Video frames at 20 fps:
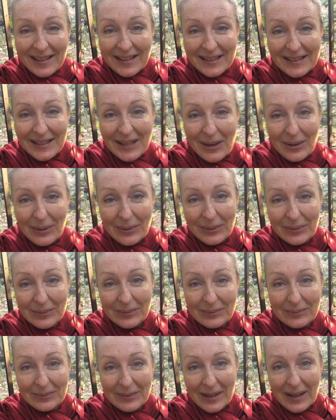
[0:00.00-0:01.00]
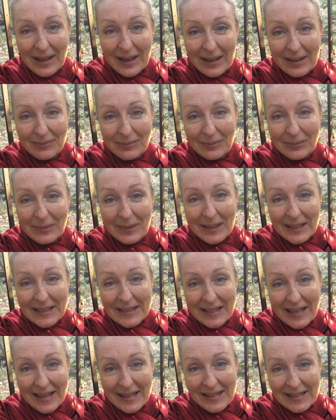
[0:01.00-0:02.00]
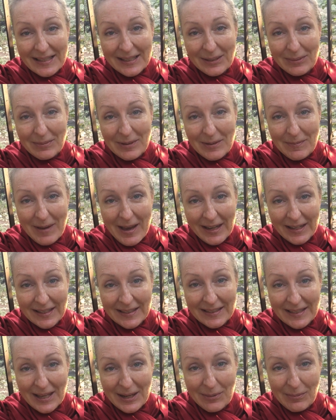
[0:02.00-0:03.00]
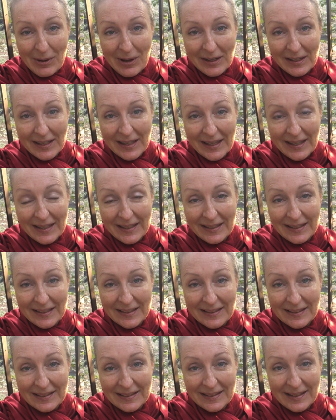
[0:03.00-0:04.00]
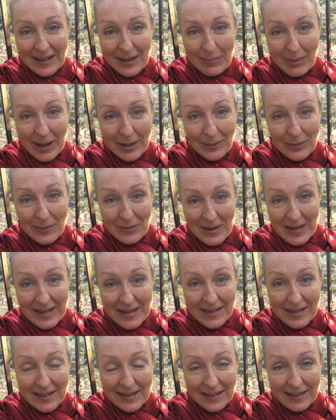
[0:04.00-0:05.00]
So excited to be back in Santa Monica in about a week.